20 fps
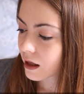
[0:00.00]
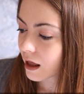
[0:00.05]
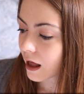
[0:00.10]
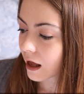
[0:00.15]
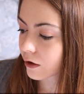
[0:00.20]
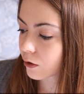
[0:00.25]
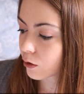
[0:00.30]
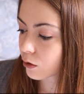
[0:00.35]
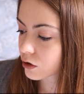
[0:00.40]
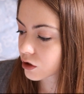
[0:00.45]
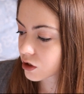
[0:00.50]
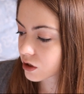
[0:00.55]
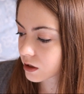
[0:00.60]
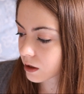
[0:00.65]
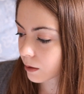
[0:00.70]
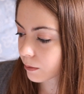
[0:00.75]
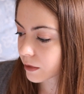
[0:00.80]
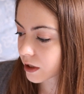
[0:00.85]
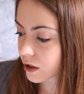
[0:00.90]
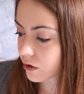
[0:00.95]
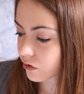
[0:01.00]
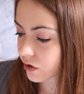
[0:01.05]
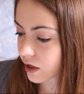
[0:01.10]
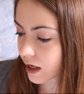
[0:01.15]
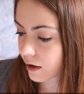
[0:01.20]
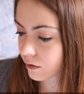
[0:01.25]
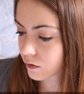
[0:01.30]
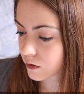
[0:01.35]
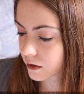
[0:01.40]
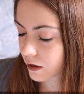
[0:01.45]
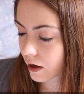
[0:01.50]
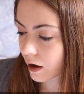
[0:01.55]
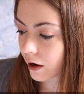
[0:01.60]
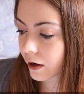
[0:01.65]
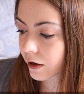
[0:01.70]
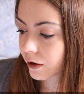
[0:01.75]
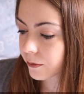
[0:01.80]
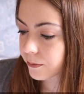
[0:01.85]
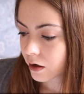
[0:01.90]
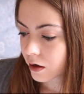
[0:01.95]
and not just somebody on the
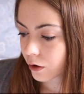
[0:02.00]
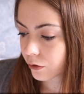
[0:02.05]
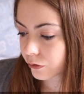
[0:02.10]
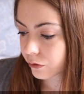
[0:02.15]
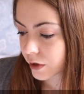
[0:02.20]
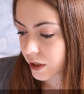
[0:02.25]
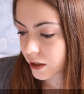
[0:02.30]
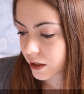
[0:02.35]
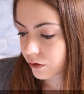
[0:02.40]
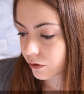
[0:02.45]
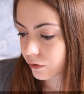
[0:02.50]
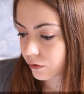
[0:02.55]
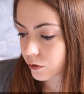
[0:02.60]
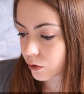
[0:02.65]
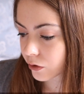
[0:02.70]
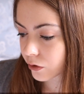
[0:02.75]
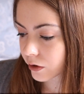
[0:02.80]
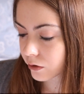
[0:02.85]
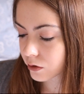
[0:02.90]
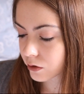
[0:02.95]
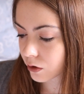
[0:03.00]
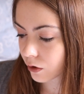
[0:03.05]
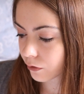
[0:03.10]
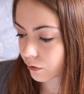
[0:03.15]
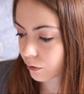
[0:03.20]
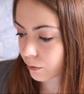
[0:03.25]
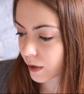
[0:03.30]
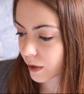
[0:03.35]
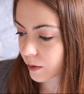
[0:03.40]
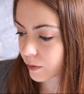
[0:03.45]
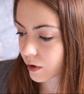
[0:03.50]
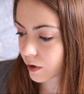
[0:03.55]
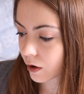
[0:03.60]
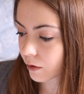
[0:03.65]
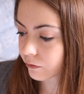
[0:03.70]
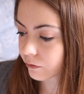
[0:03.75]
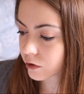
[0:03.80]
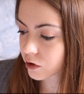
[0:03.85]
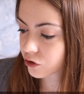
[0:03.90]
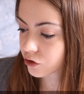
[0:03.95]
outside. A reader of Doyle's novel may
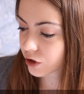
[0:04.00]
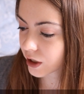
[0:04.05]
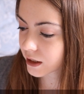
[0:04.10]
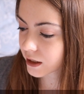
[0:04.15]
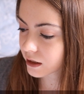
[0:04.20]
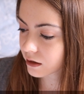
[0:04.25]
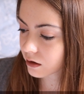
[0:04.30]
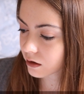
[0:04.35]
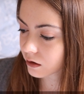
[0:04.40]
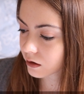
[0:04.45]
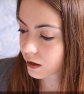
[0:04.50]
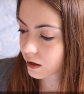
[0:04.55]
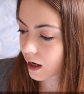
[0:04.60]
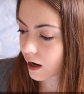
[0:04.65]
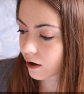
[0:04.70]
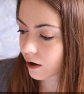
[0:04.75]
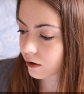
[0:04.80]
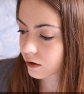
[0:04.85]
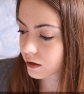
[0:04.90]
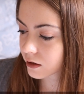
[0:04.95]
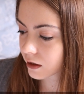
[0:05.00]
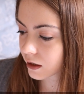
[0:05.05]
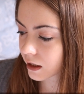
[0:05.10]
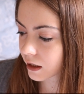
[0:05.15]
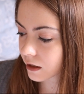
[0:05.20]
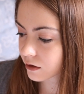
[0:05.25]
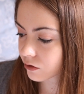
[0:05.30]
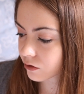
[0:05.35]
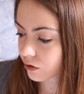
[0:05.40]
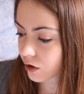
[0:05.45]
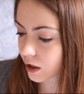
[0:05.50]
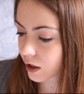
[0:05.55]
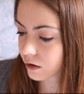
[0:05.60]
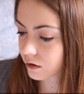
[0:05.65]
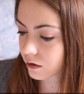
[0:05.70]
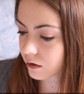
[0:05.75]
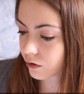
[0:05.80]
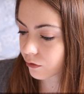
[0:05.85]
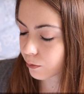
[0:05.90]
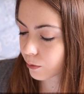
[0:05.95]
become frustrated that the character he has
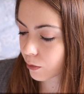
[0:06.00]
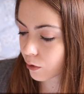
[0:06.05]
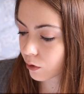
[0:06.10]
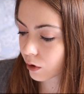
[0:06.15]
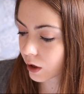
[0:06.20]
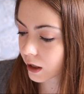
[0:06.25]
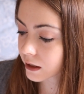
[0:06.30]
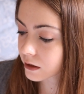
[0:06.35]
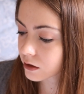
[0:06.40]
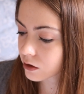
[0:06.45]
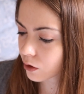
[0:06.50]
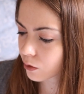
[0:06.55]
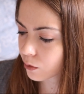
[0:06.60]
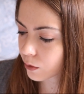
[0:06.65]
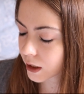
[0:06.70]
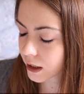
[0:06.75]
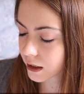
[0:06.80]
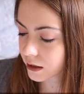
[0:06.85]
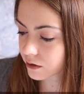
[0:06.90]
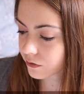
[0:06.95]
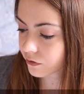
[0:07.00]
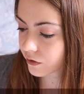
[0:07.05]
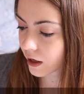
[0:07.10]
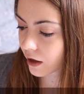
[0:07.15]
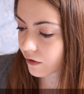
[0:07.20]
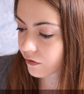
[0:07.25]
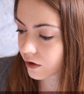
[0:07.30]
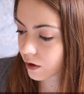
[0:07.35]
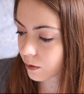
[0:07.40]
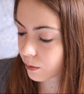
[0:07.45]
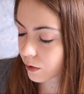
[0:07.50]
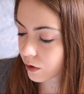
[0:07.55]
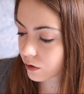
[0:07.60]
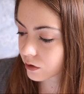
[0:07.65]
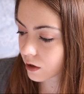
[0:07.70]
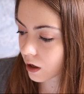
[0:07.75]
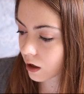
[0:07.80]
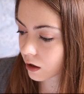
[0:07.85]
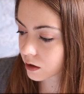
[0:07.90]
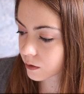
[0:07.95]
created of Paula is so willing to forget the abuse
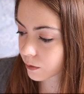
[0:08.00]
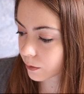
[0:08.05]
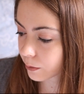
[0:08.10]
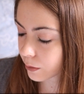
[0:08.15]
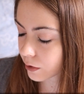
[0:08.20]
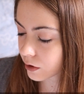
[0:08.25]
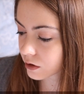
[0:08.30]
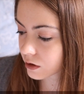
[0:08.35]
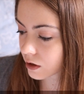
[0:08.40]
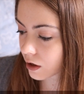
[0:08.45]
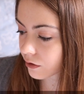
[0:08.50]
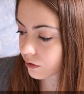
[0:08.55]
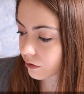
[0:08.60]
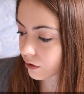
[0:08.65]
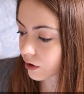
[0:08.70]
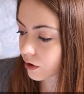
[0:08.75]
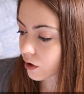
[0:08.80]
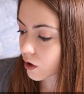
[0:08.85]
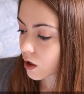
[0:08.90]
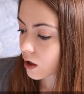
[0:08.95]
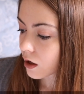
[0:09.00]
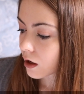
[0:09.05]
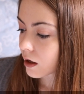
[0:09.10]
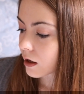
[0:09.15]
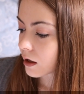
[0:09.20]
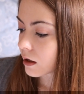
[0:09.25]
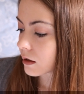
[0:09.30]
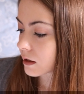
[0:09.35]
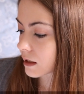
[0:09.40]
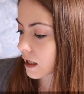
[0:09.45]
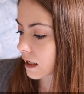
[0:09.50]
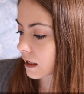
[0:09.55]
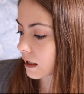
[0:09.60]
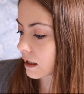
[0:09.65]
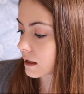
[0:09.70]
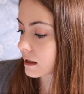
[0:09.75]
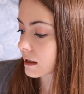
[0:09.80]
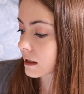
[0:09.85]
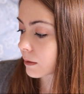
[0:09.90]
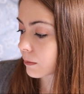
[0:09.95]
her husband puts her through
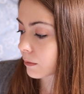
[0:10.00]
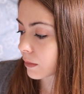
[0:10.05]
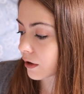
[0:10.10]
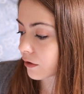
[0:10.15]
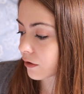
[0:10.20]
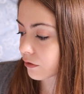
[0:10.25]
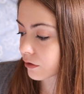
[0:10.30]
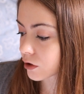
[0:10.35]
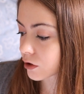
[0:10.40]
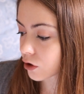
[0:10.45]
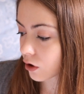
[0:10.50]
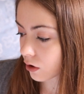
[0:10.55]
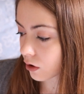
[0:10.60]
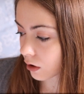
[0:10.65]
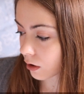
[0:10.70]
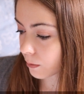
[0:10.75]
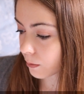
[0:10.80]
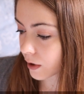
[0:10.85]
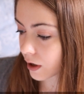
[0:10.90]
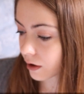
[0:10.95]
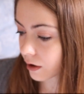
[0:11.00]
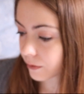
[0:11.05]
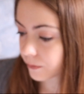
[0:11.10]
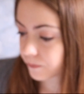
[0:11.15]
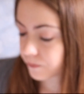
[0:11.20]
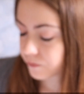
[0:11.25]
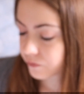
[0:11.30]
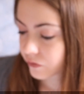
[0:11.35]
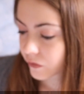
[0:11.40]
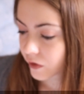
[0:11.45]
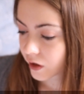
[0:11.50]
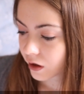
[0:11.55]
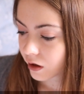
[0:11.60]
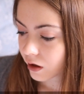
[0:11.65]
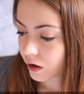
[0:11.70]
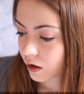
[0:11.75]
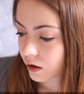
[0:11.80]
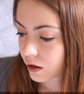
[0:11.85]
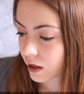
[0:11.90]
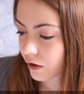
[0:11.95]
daily simply for a chocolate bar.
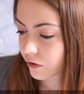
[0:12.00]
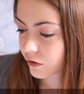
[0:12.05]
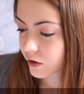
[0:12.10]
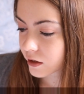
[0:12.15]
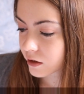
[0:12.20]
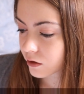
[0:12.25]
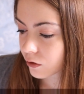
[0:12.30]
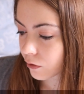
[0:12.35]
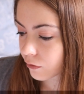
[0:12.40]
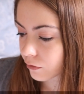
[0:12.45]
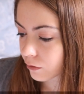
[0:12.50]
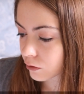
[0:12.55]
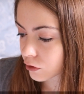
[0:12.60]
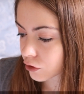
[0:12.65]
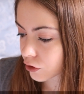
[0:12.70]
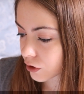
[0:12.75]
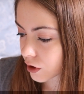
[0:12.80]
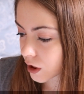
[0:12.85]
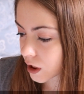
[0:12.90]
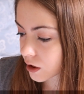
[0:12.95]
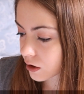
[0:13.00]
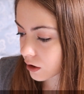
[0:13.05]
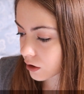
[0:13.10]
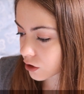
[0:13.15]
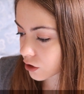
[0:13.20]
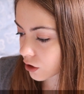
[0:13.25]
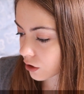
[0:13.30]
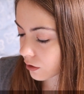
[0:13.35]
Yet this novel truly does show